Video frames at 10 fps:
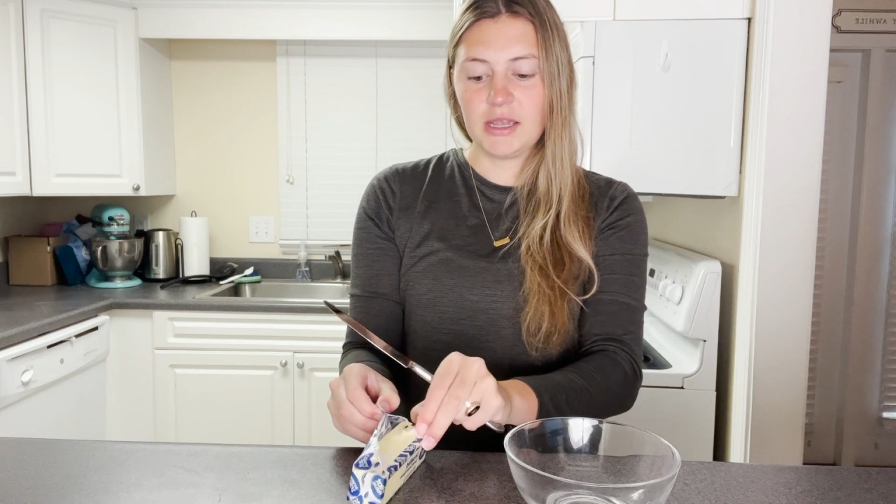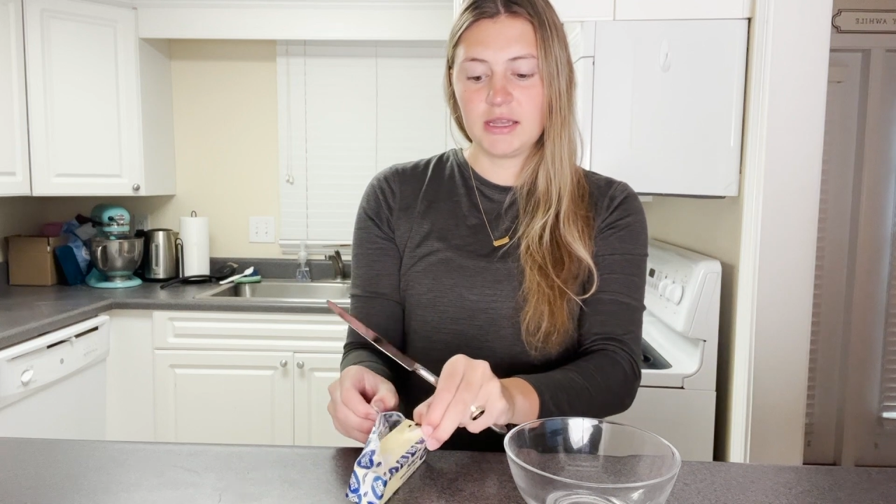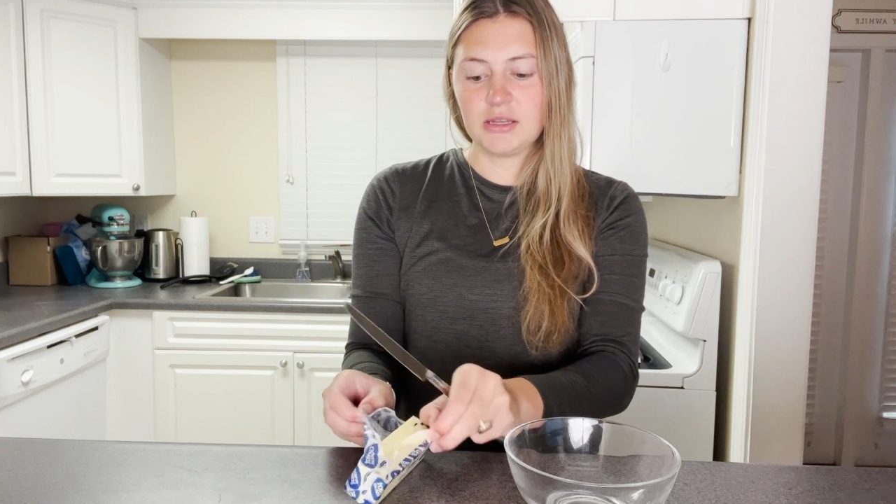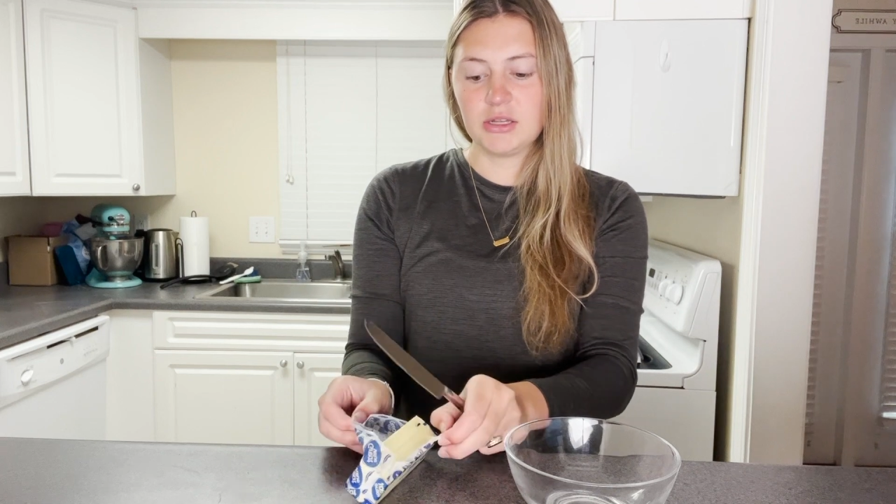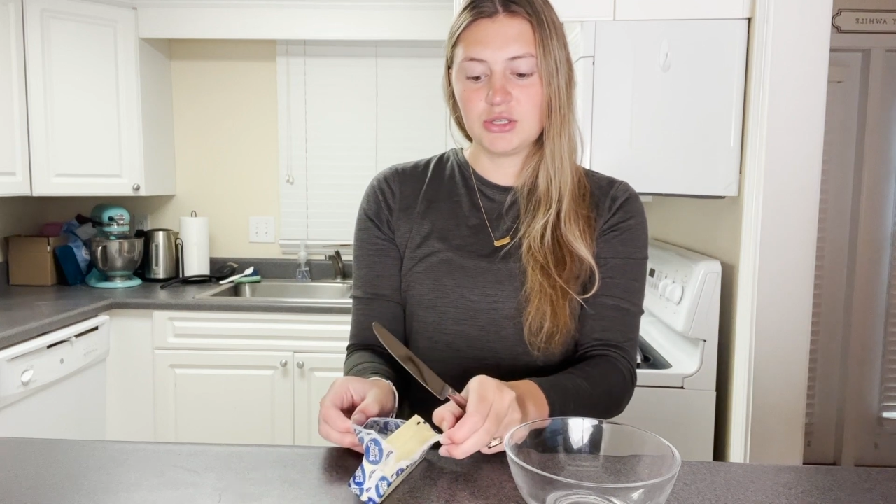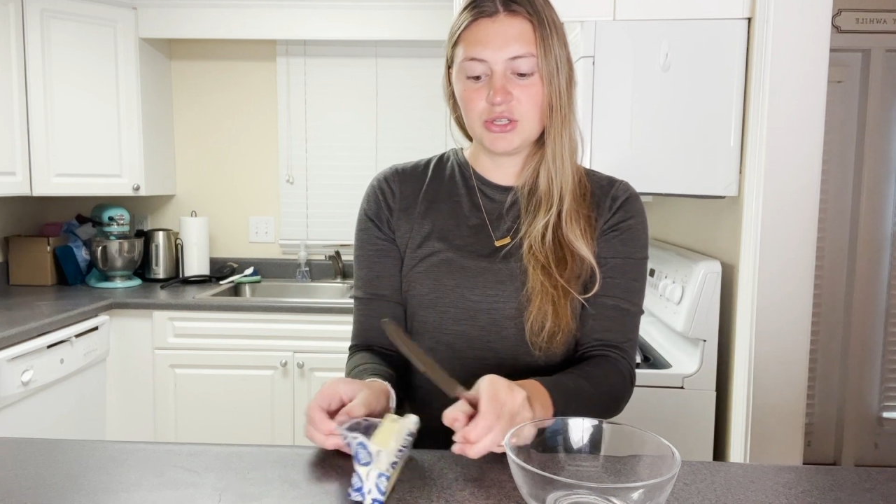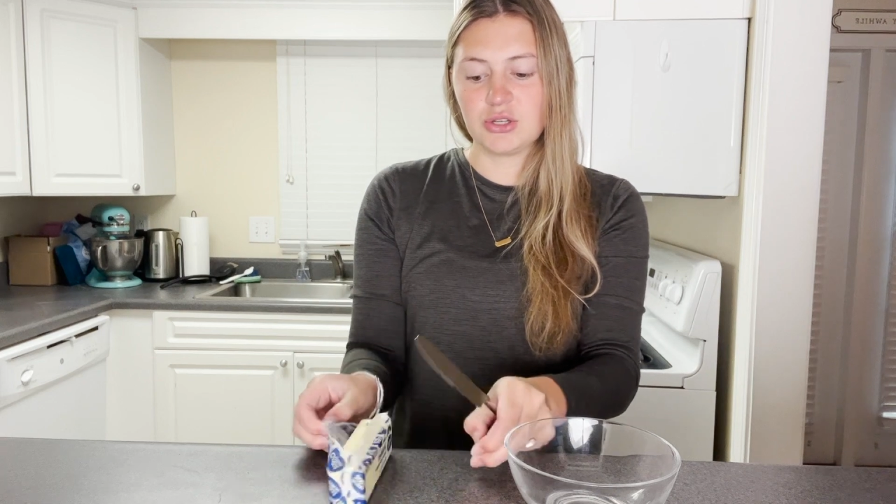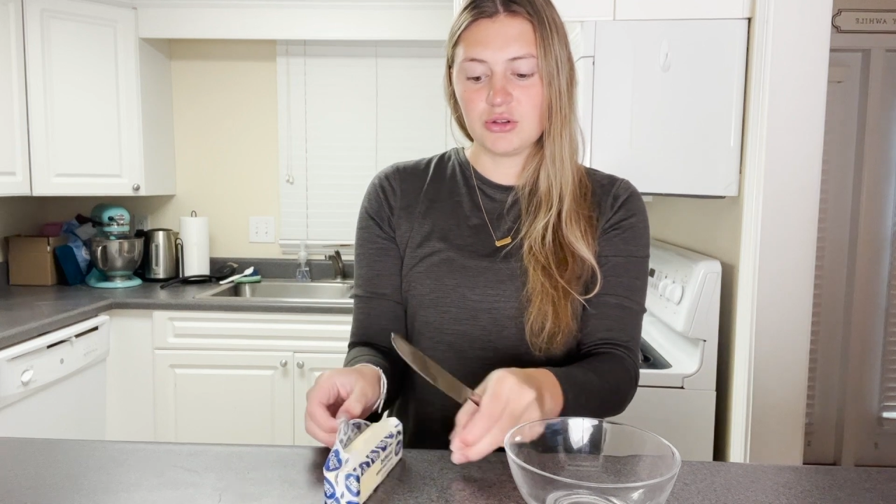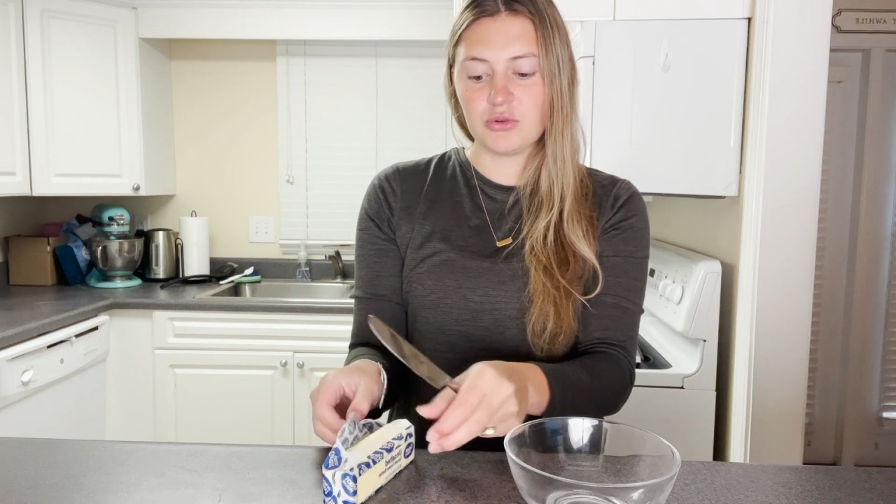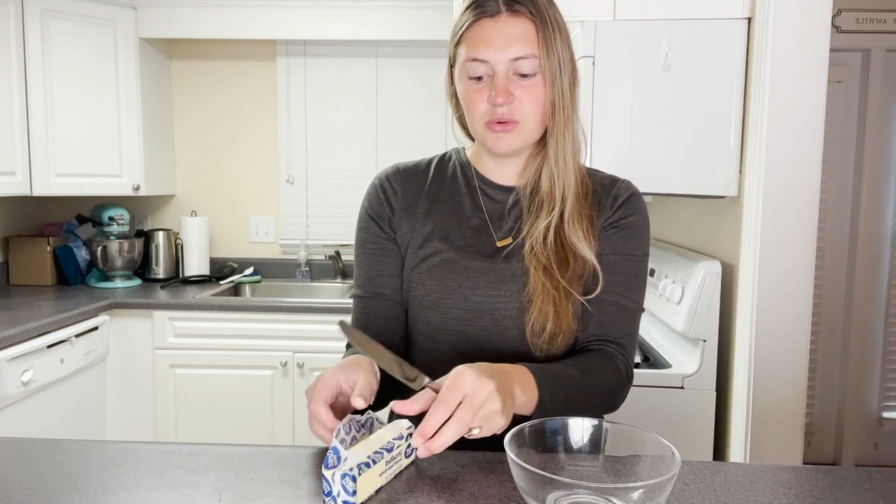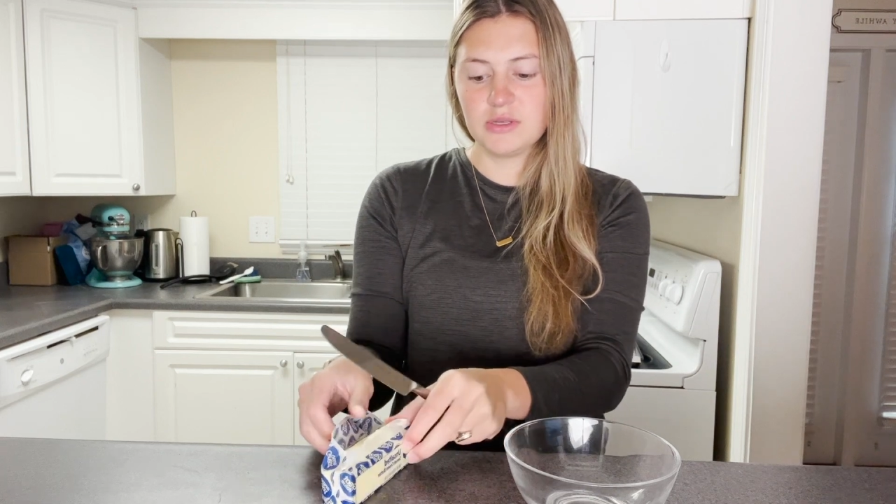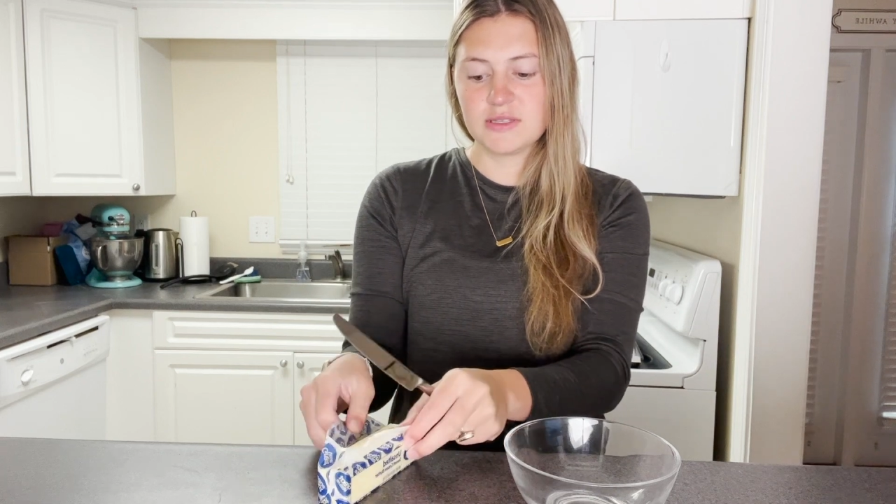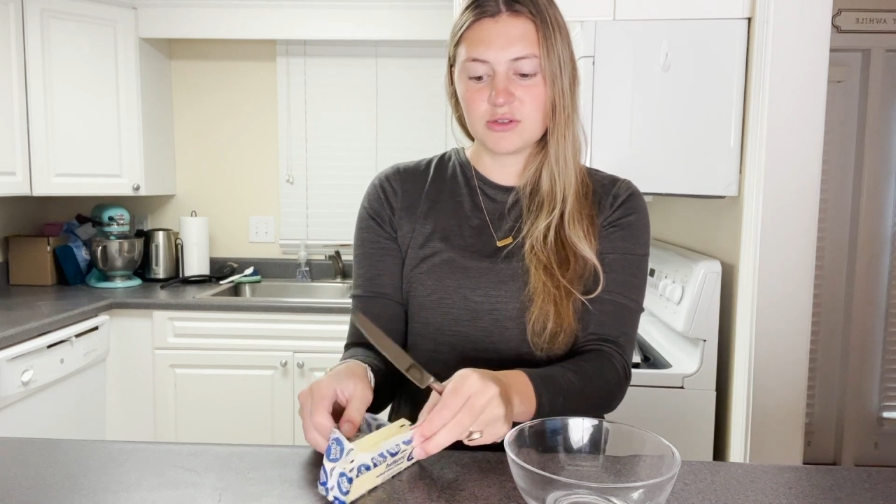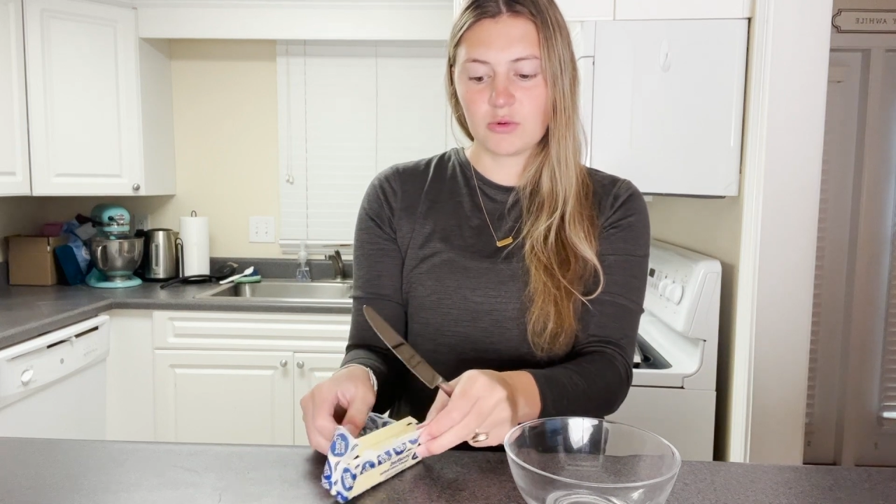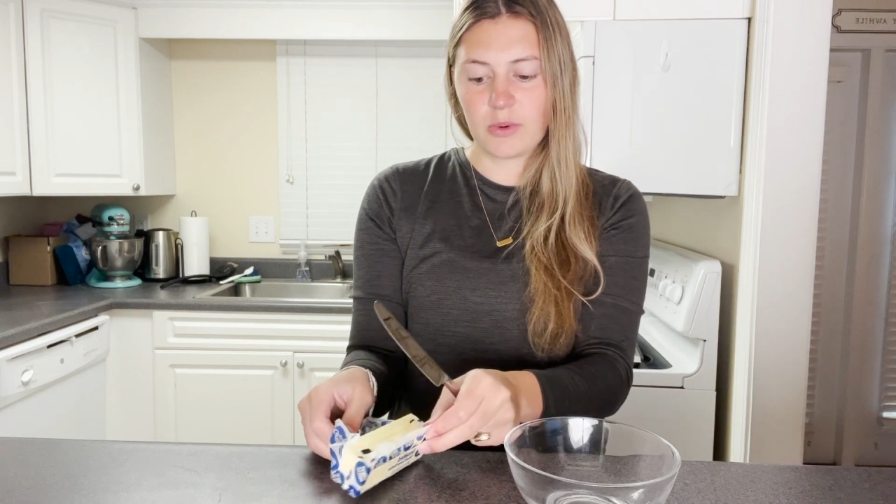into
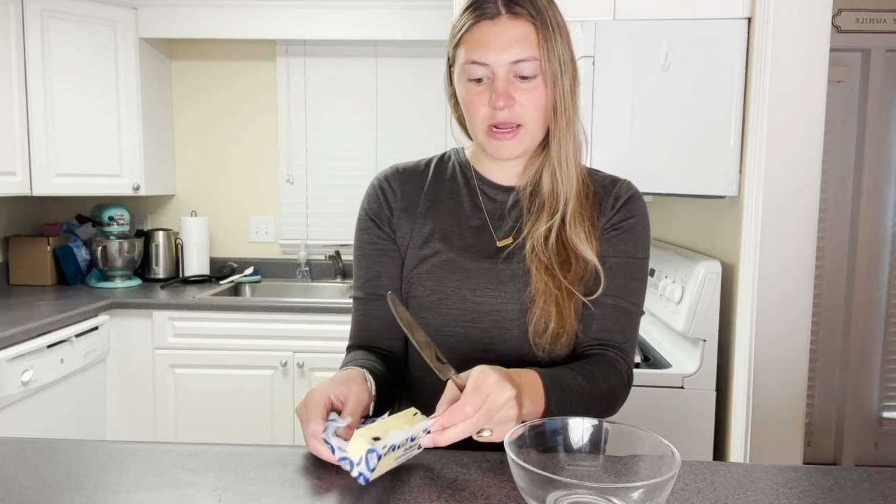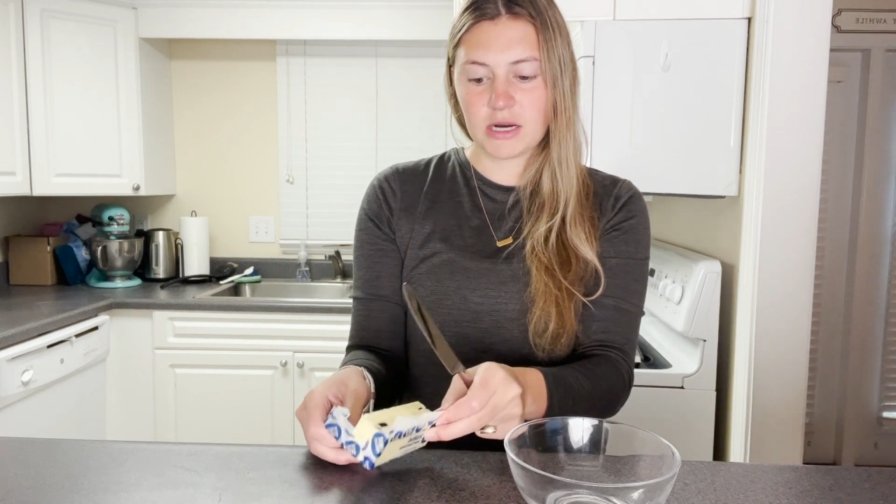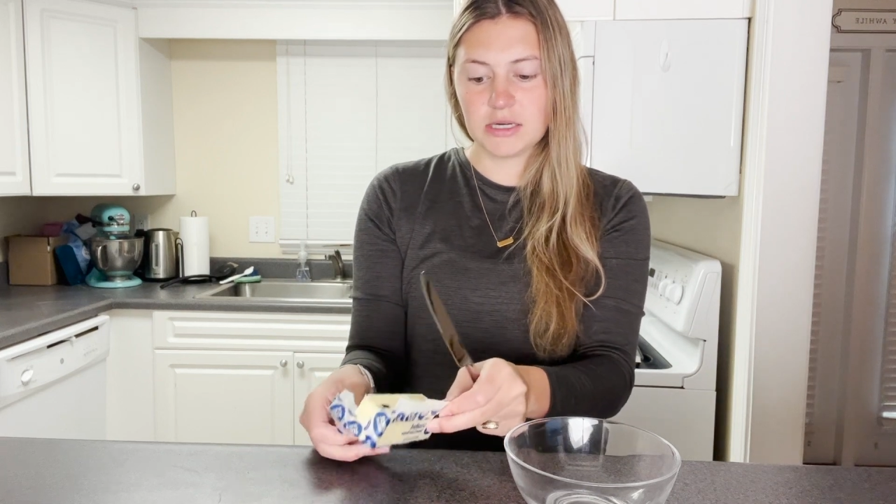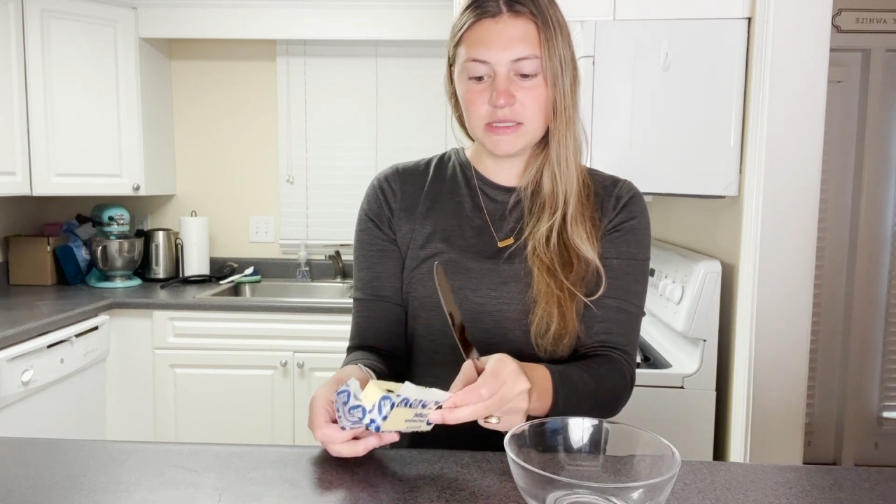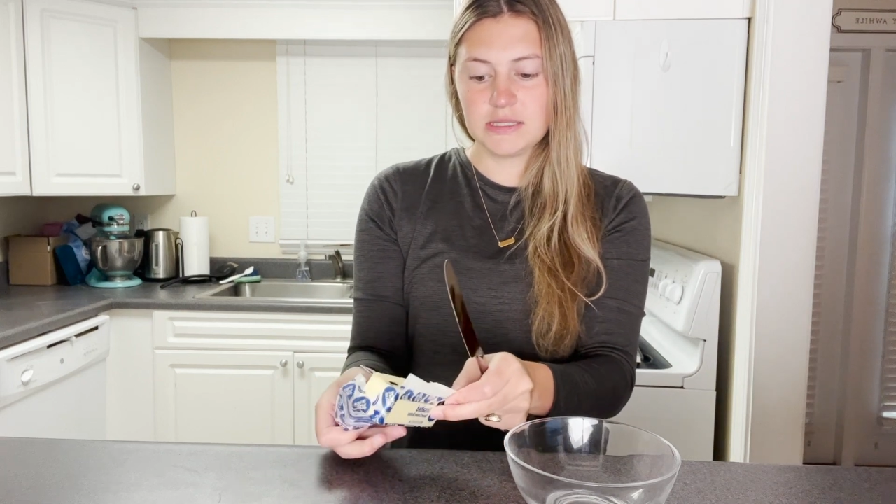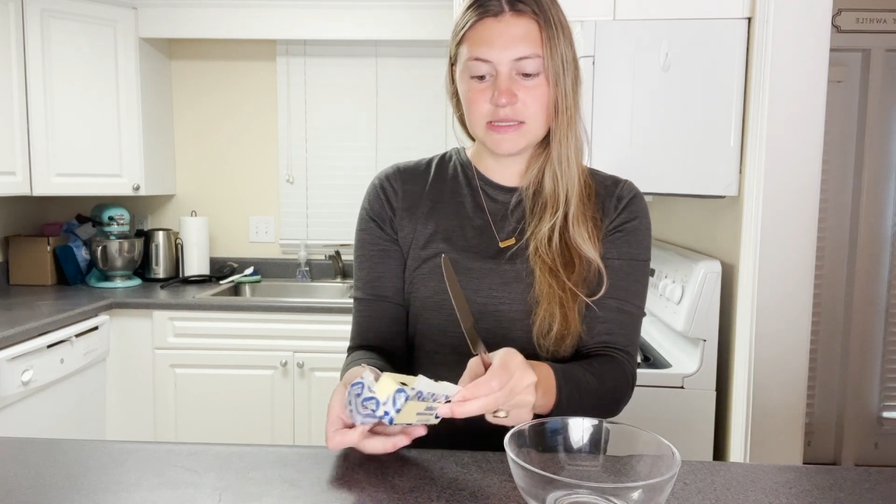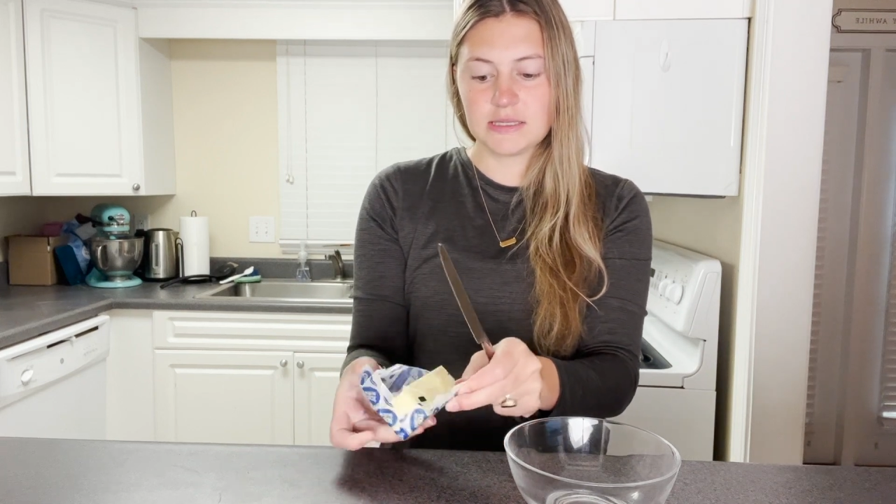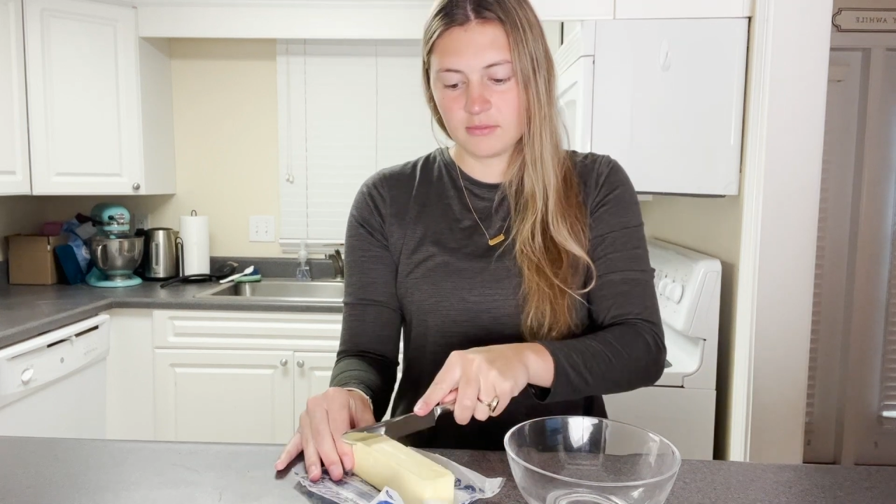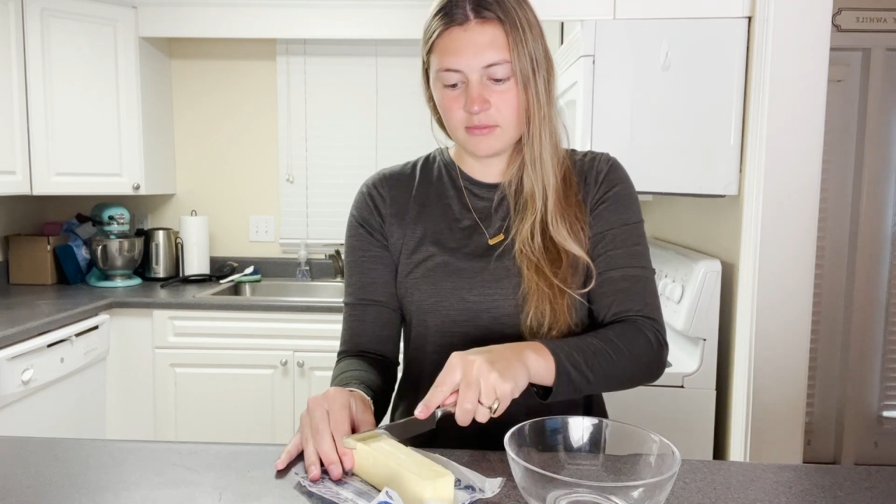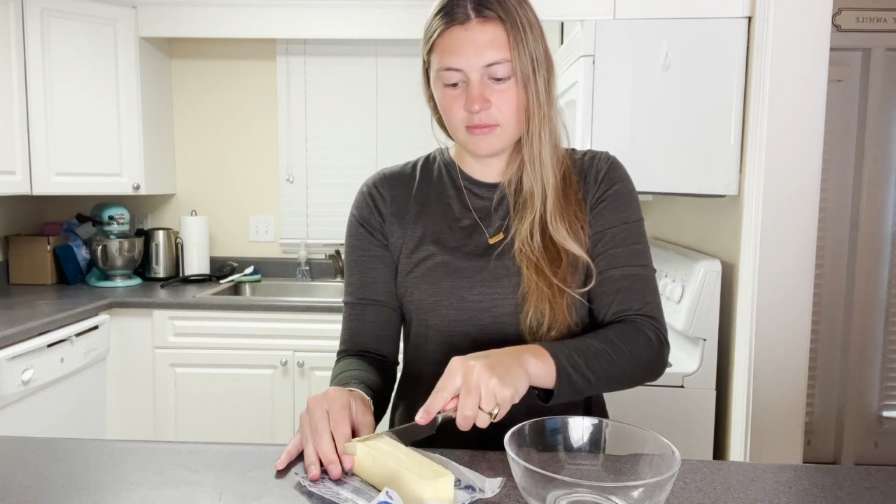squares.